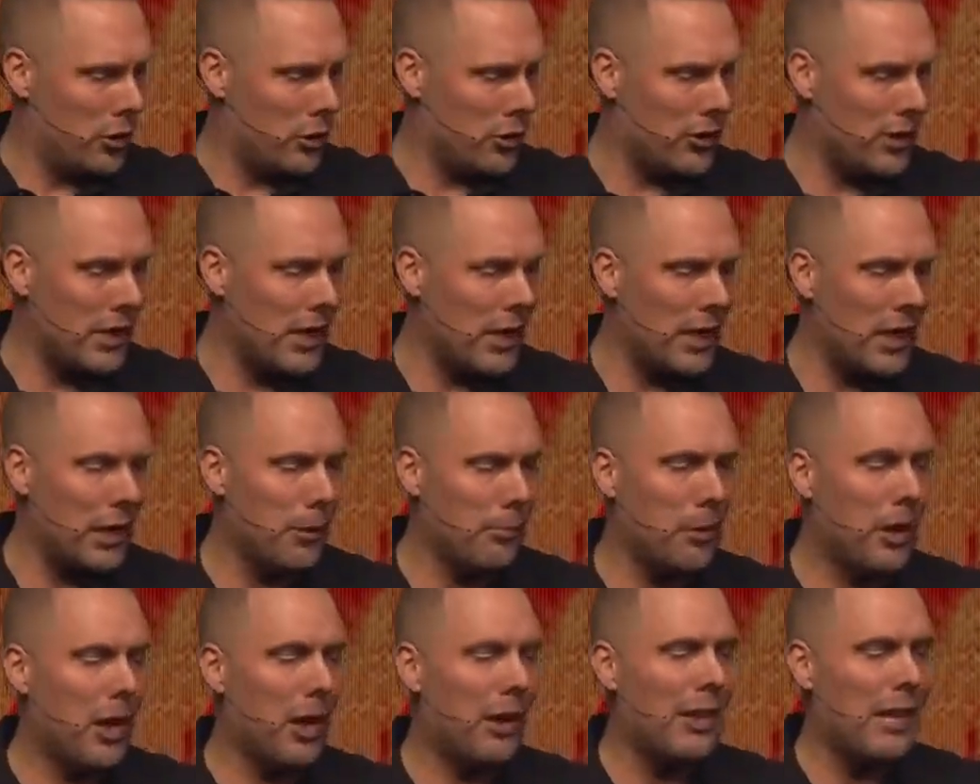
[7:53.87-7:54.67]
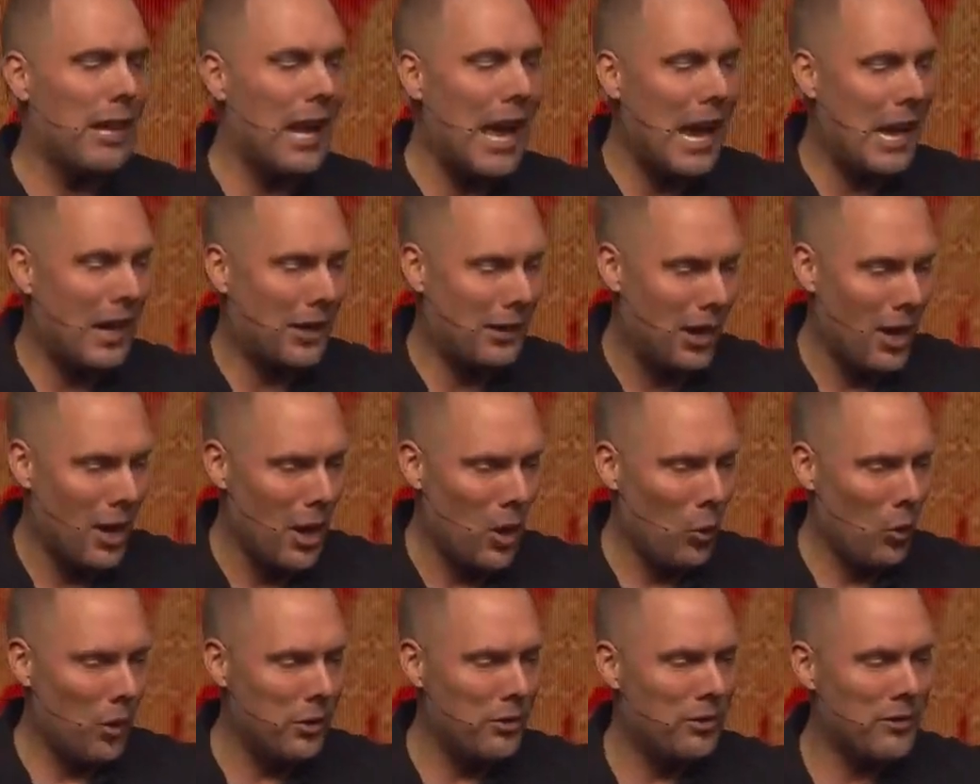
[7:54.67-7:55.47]
They're seeing him connect
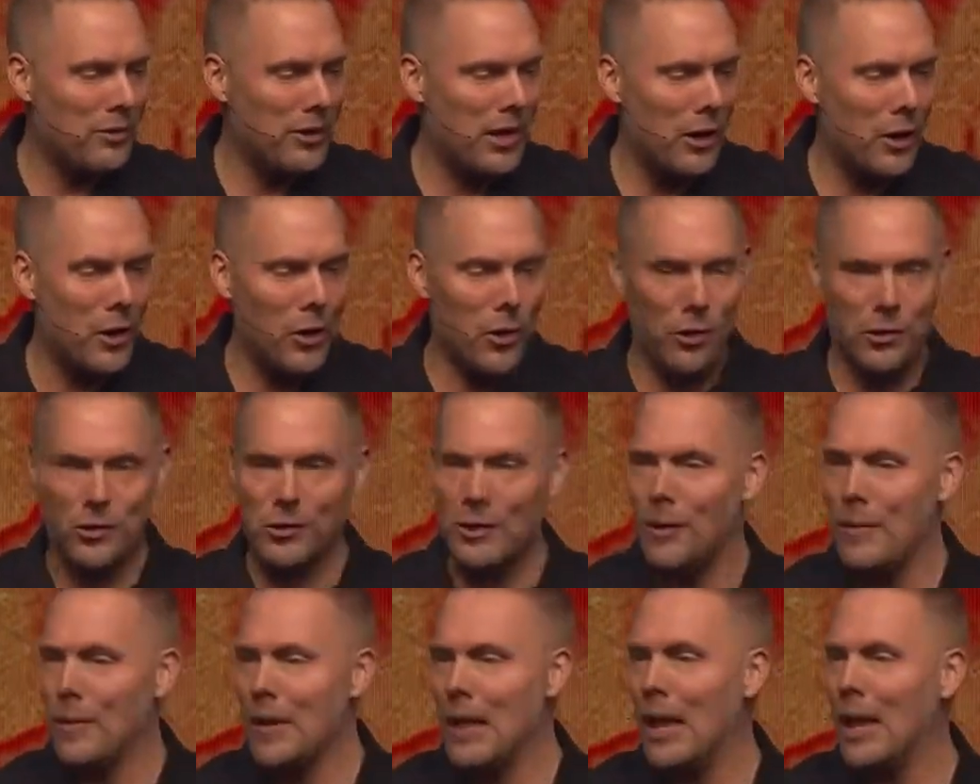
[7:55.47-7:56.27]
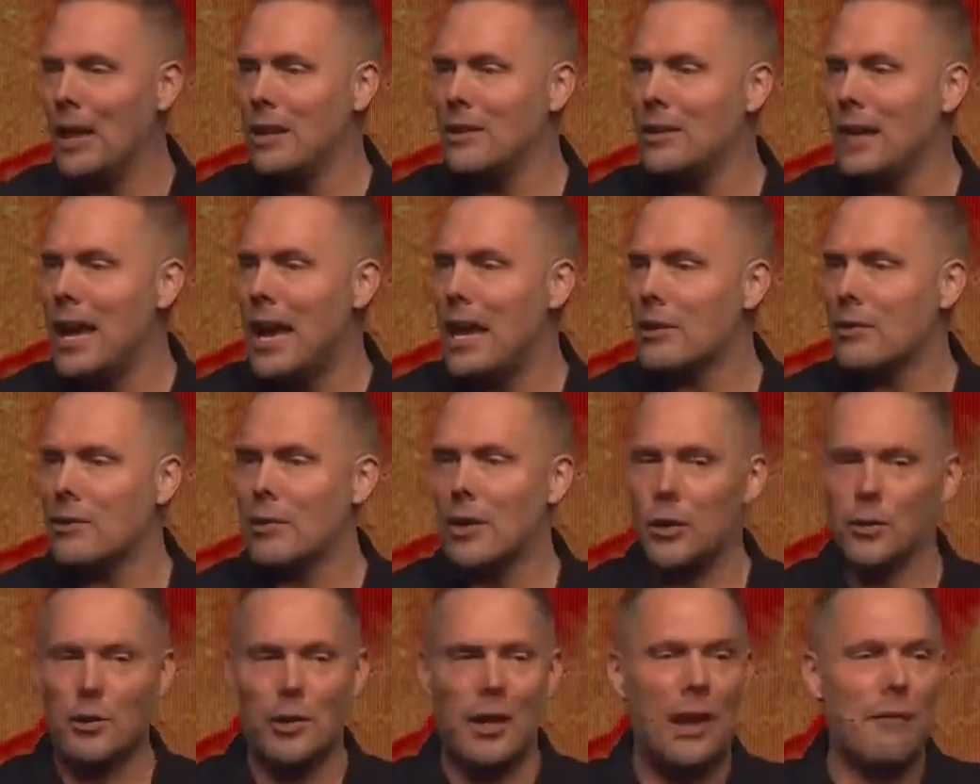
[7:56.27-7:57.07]
with sinners and tax
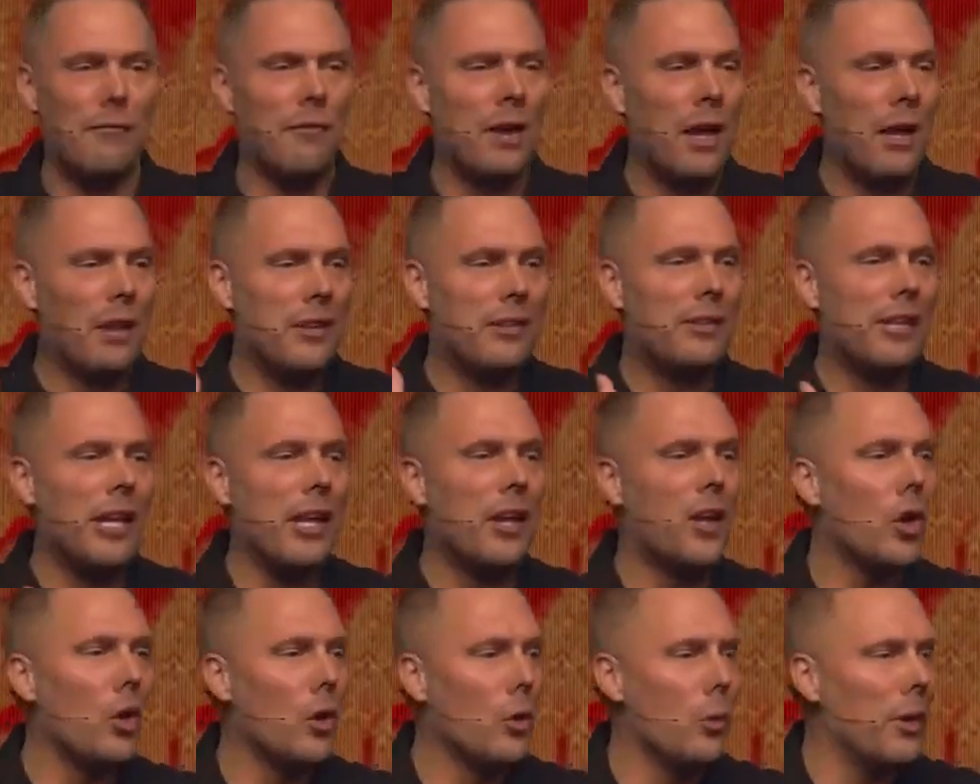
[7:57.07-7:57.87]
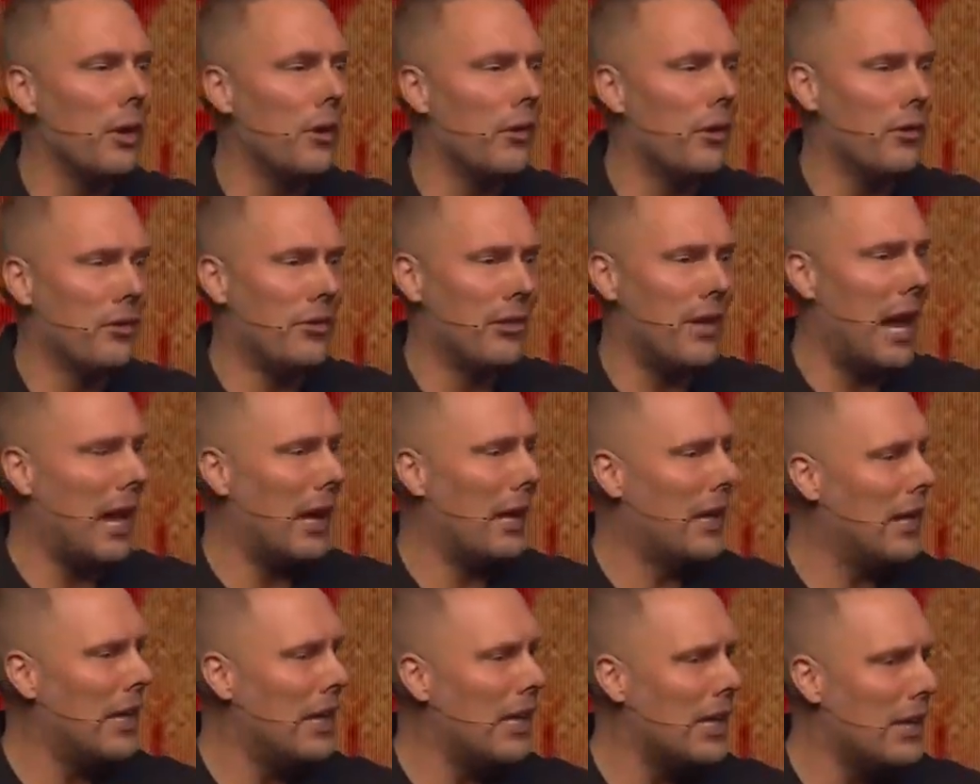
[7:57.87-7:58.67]
collectors, have dinner with
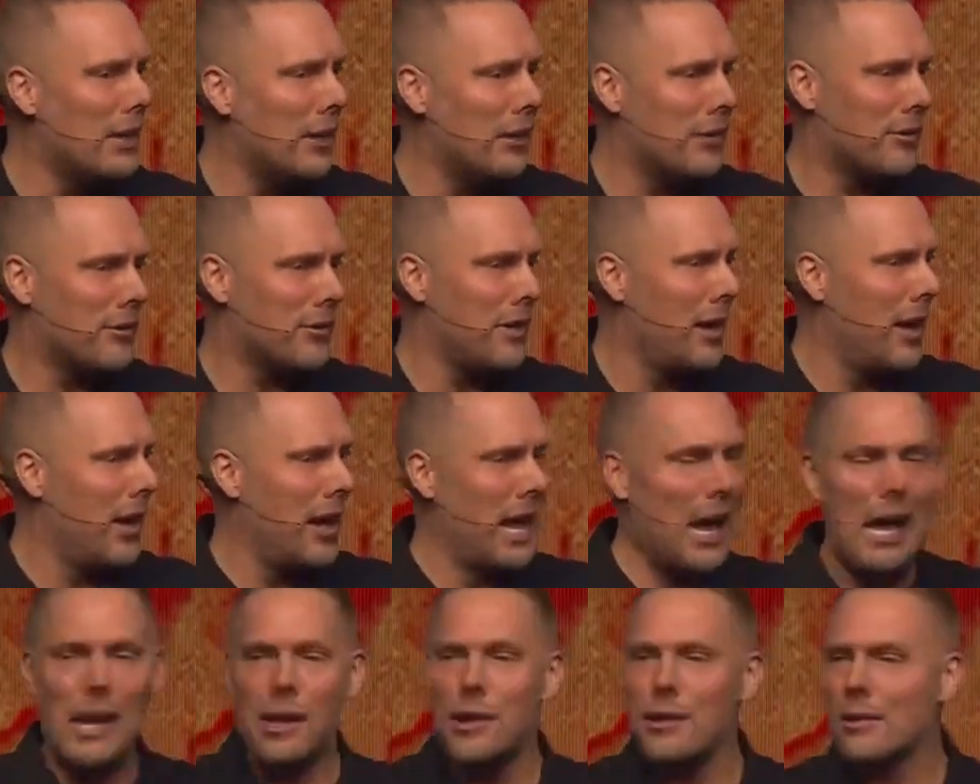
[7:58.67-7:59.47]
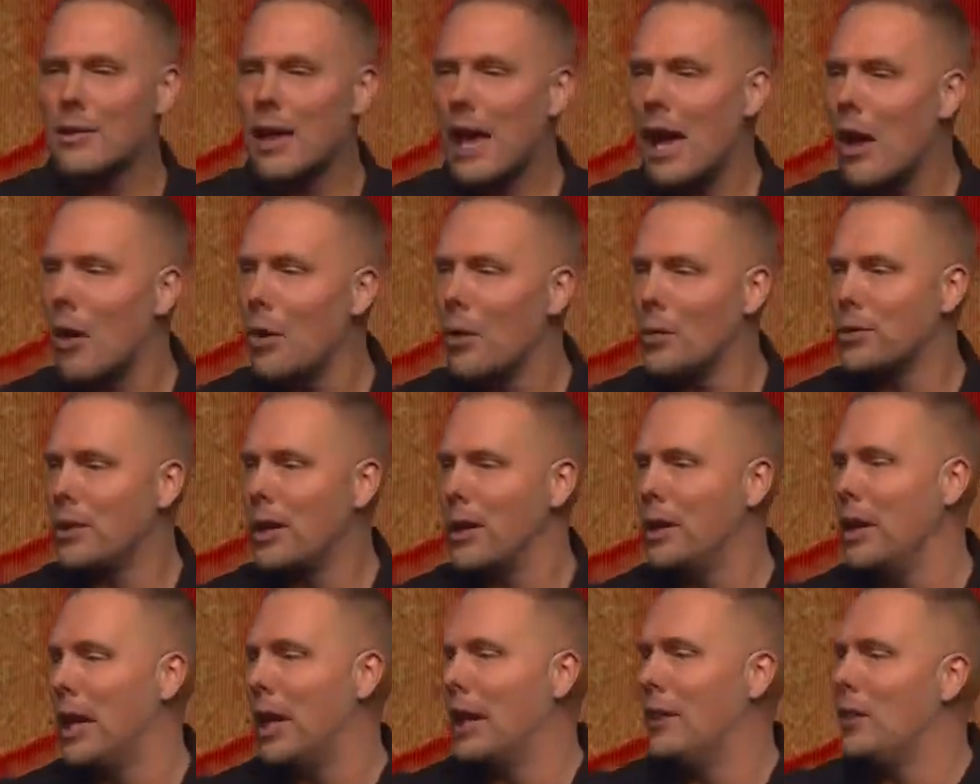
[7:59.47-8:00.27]
Zacchaeus at his house.
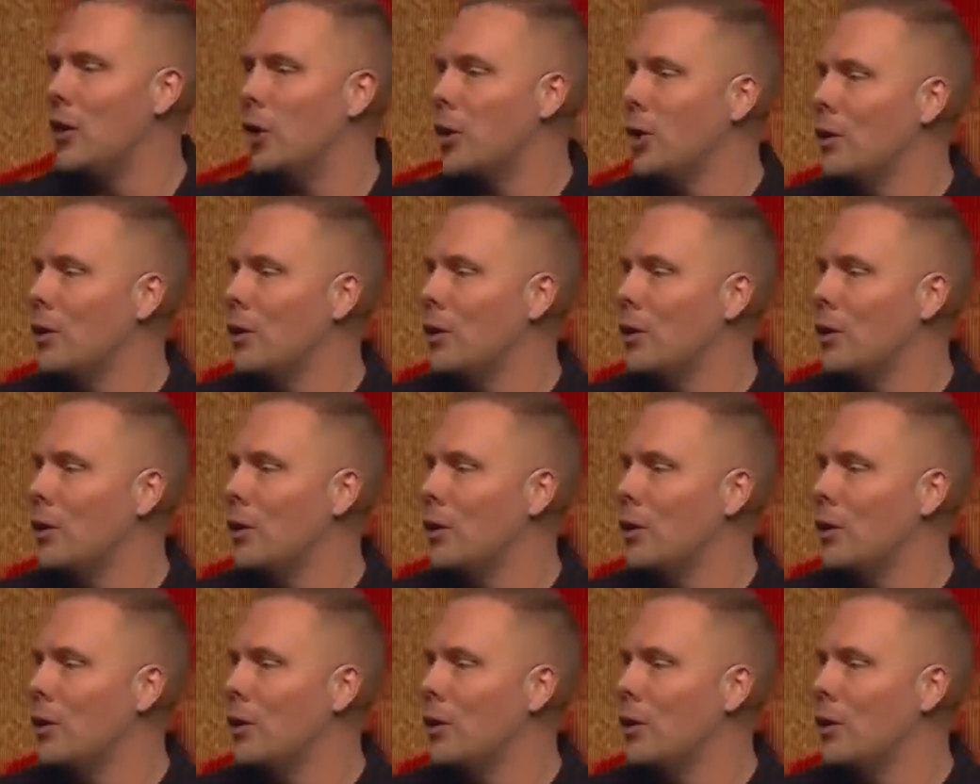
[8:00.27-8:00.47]
And